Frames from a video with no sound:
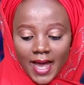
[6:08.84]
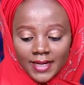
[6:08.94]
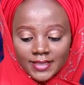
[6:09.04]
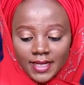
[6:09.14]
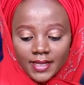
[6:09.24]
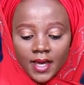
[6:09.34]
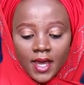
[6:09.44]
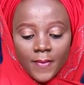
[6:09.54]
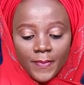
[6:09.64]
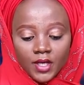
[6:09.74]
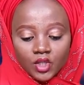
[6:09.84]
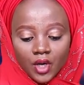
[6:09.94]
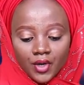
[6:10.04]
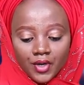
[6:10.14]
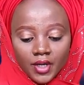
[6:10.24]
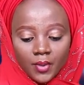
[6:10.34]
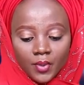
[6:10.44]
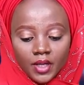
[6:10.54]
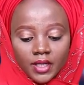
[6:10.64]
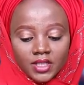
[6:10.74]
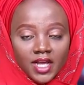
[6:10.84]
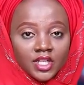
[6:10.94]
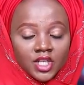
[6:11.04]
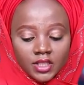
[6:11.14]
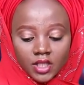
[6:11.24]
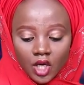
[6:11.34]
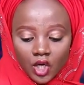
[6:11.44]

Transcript: acted based on credible intelligence,